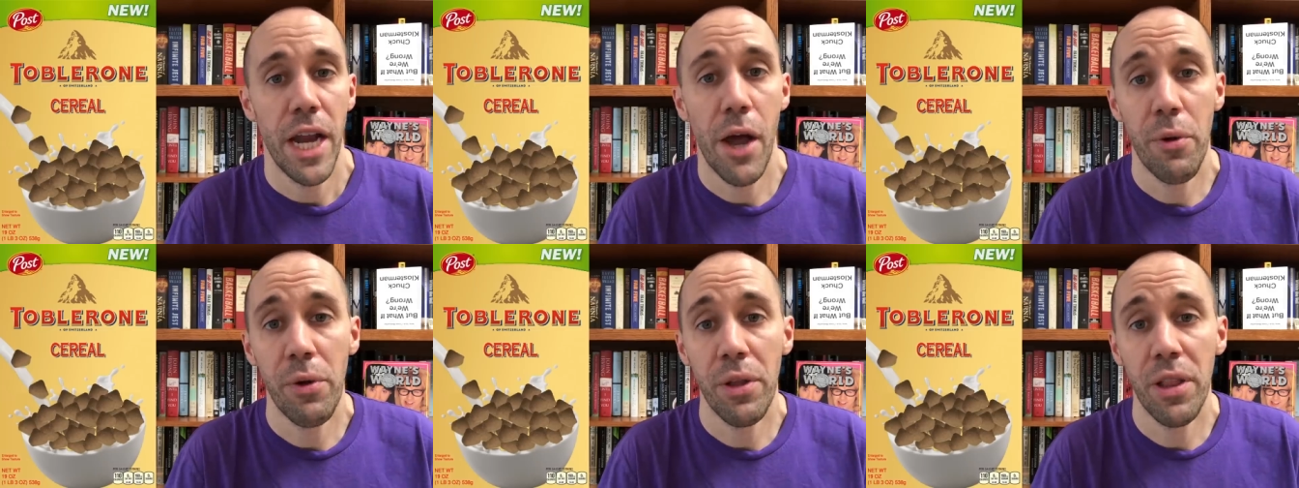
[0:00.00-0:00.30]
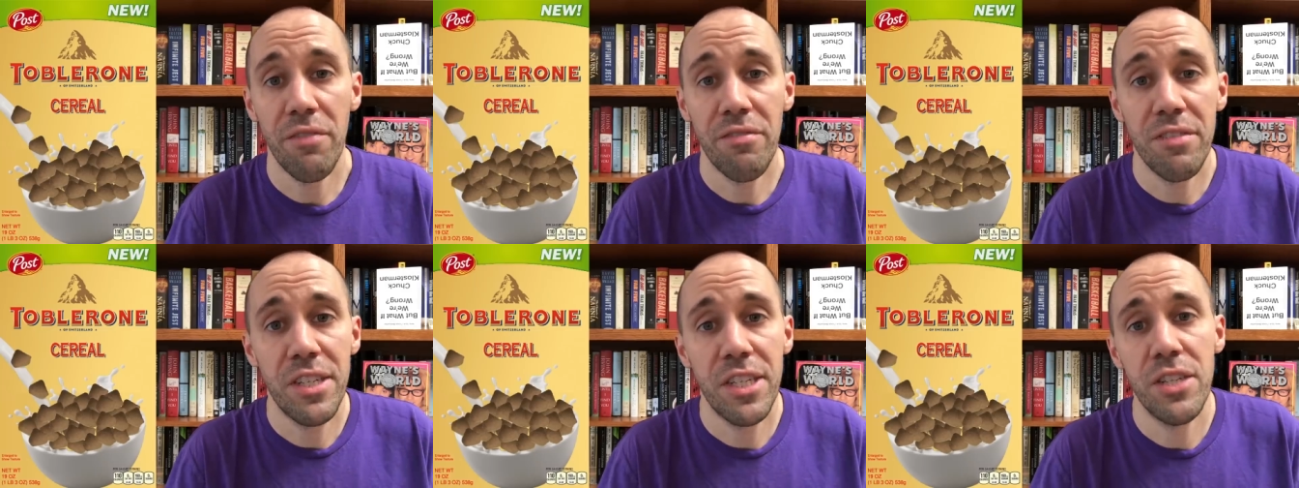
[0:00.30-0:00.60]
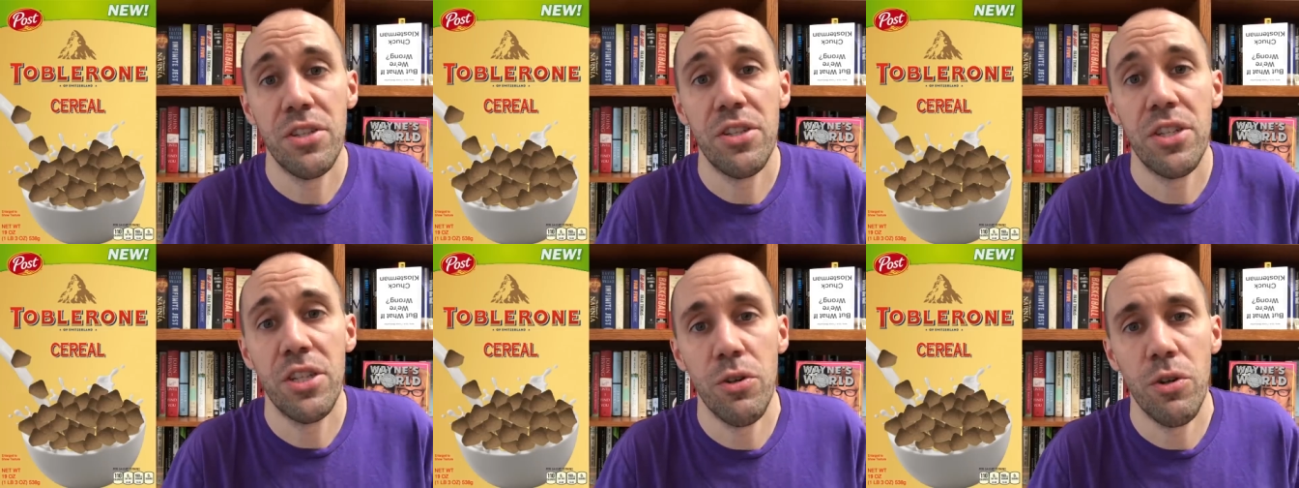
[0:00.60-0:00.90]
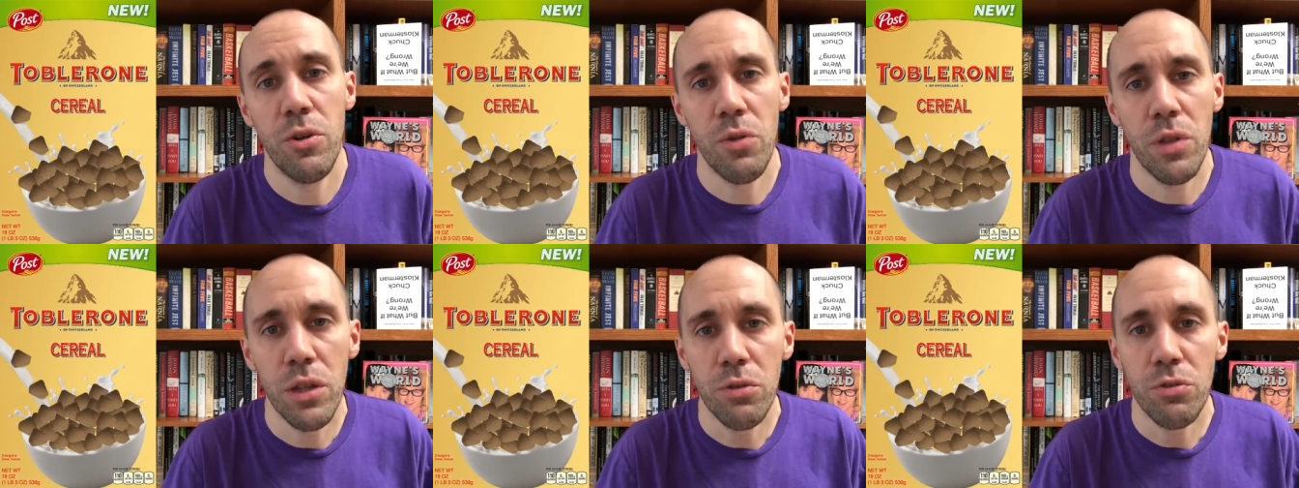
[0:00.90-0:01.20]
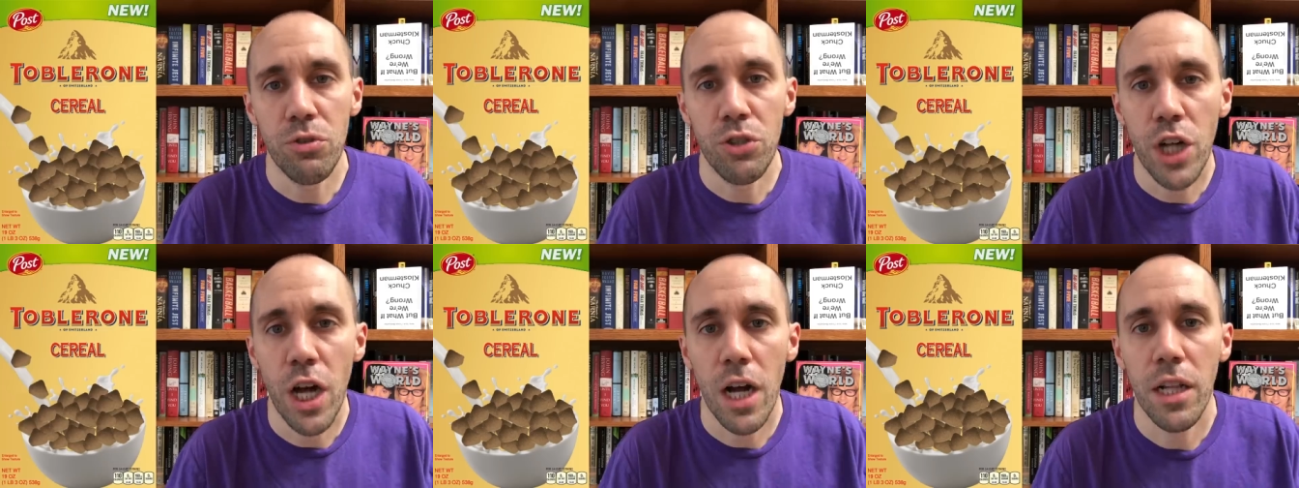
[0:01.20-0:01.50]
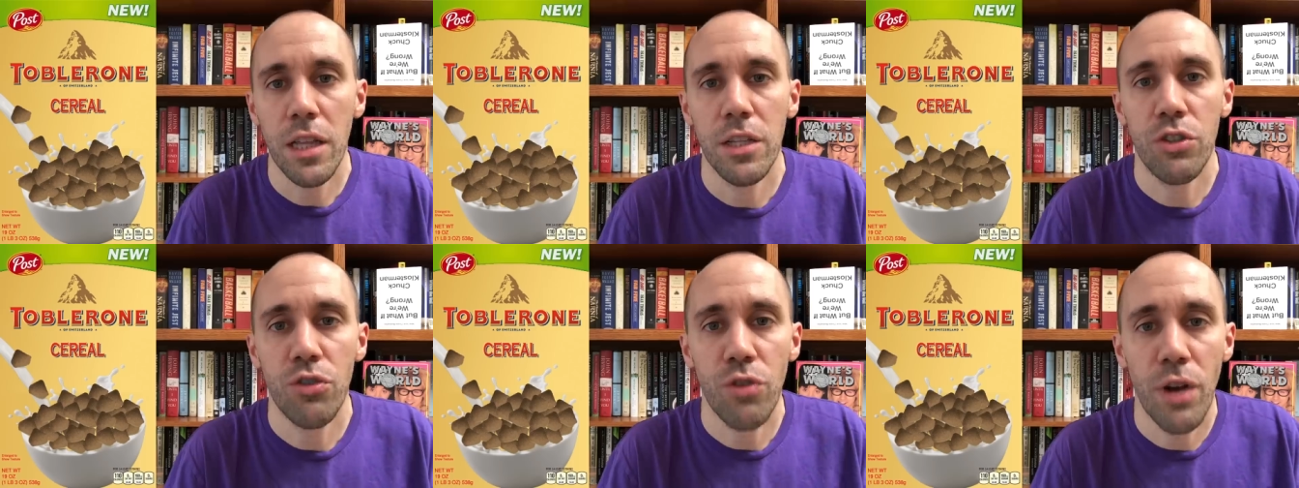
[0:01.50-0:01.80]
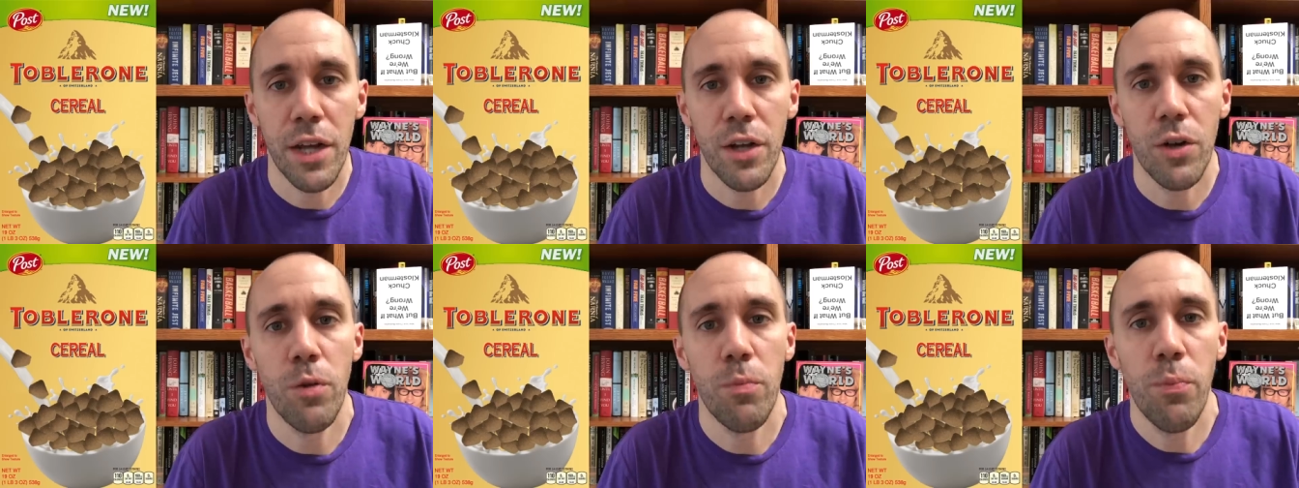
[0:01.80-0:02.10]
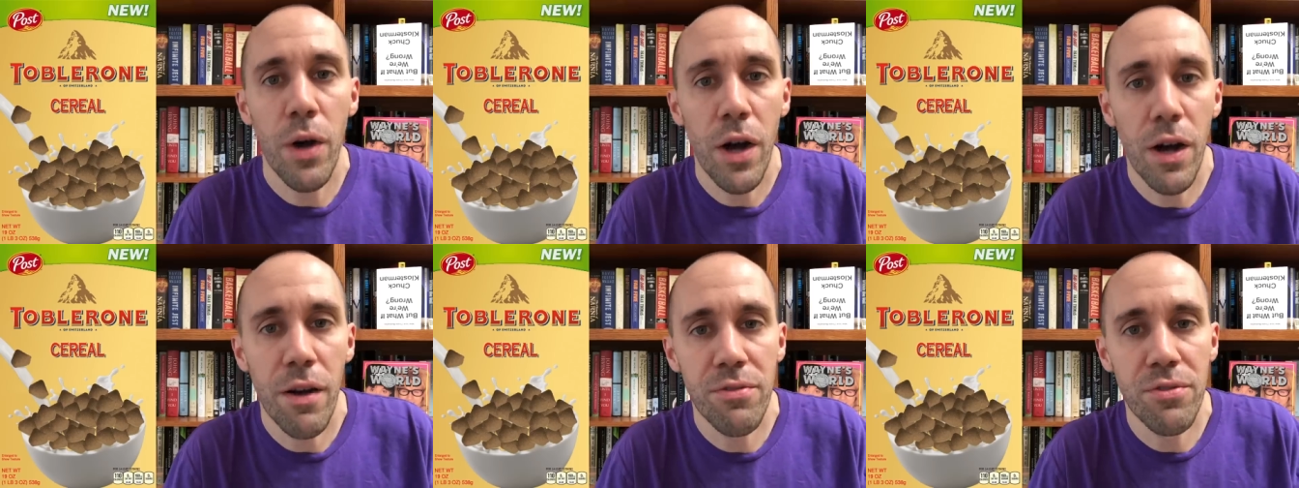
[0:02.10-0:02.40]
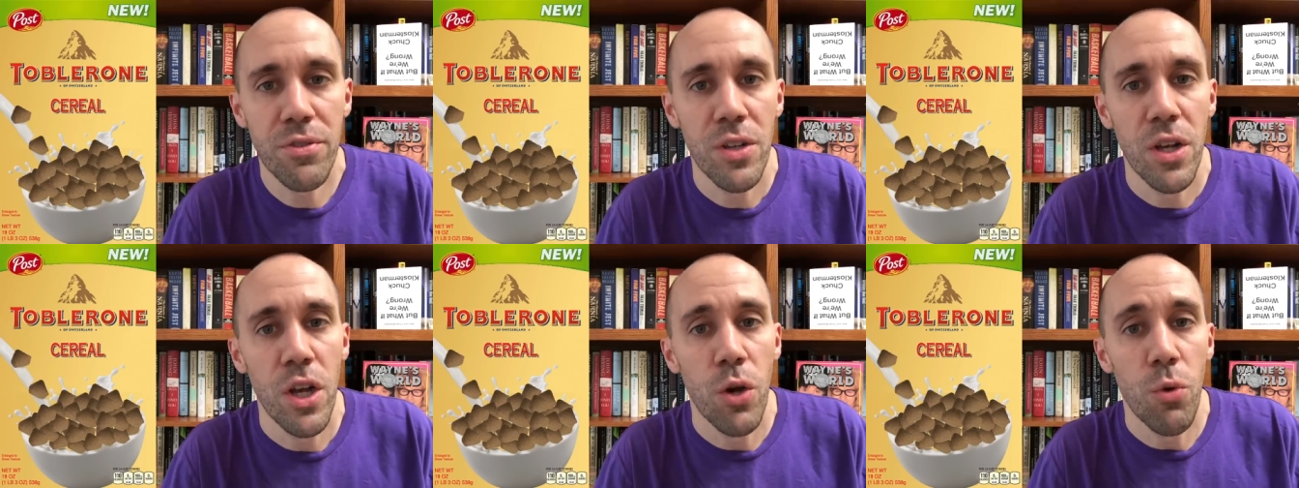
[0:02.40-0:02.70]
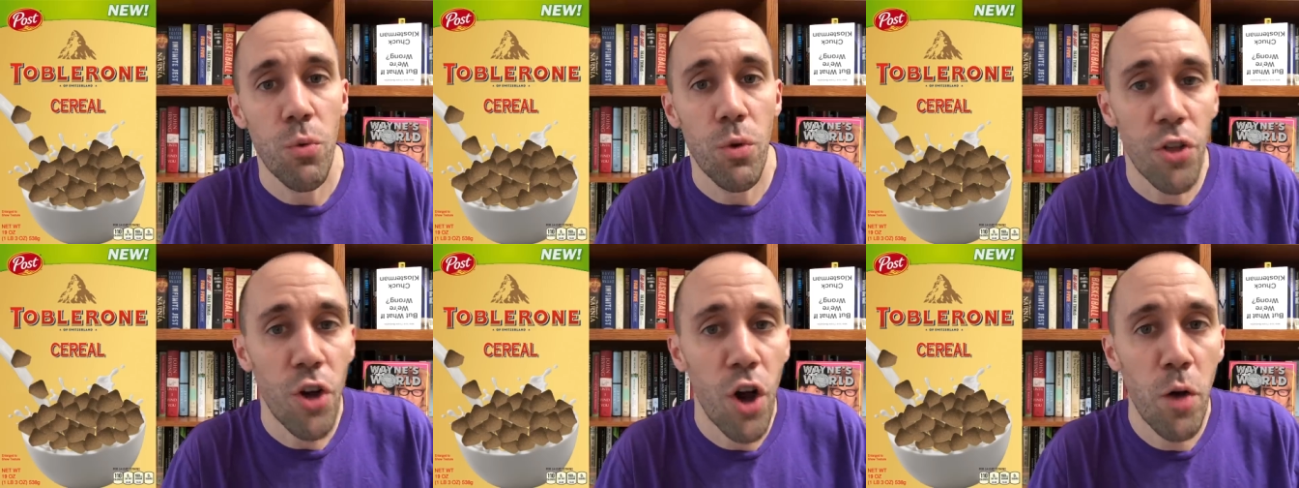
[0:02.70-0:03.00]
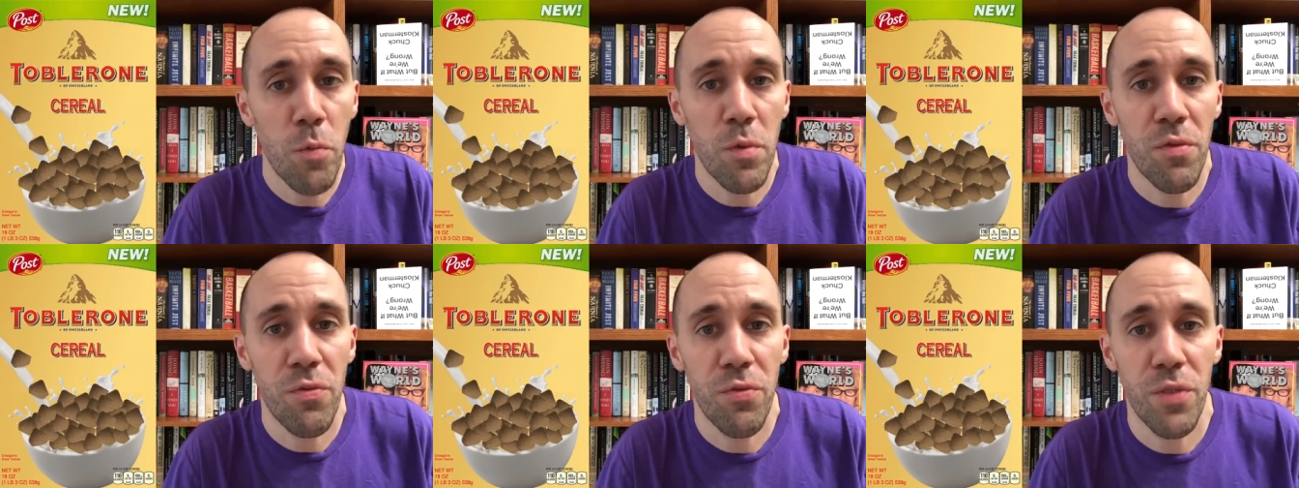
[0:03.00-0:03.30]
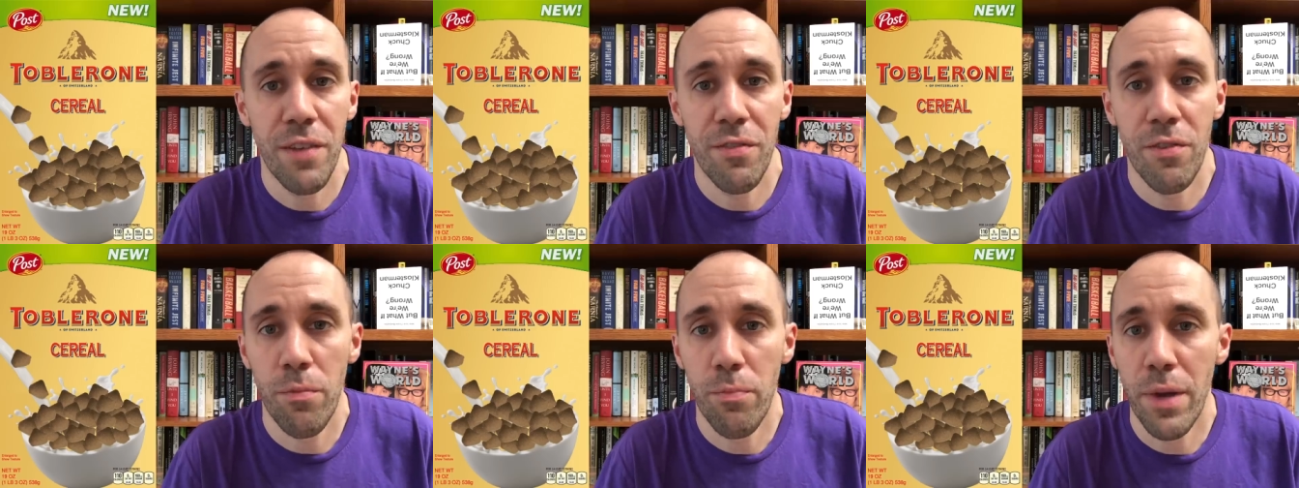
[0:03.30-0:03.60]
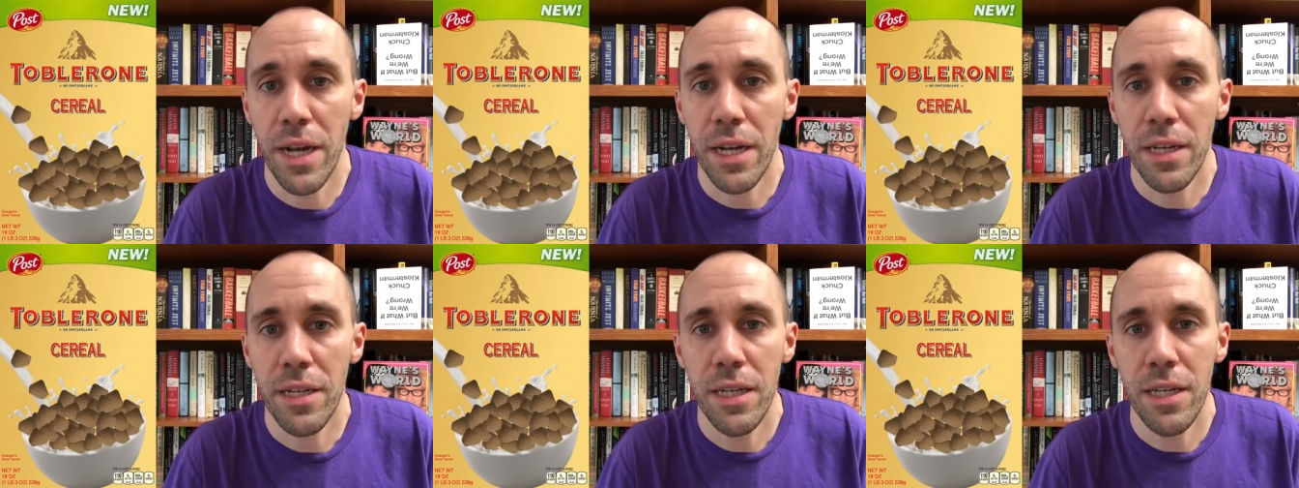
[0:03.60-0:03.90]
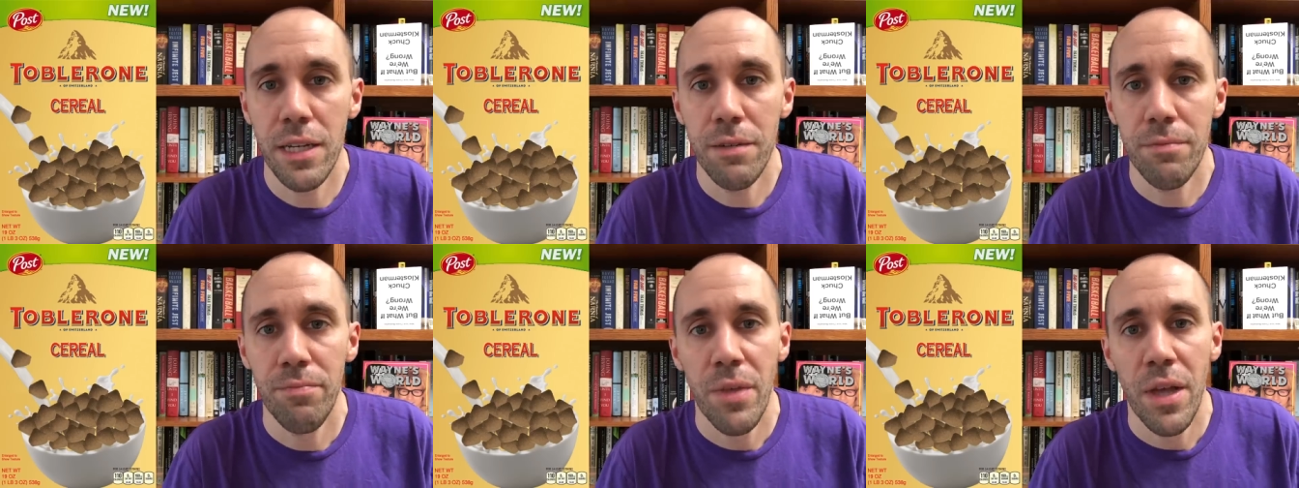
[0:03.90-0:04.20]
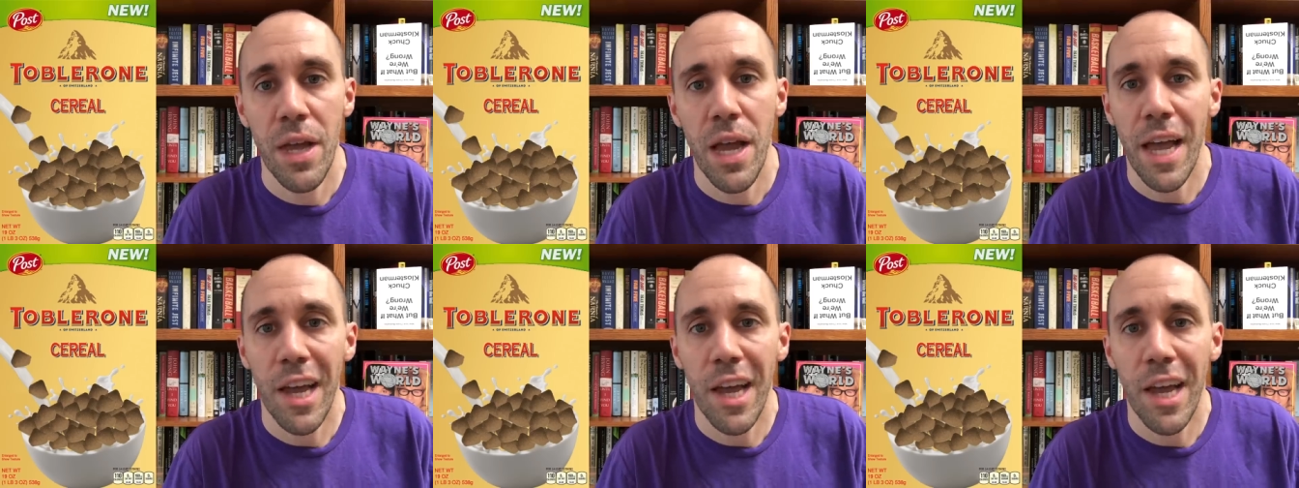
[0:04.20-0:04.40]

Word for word: Now I would love to see a cereal with little chocolate triangle puffs with almond flavor baked in,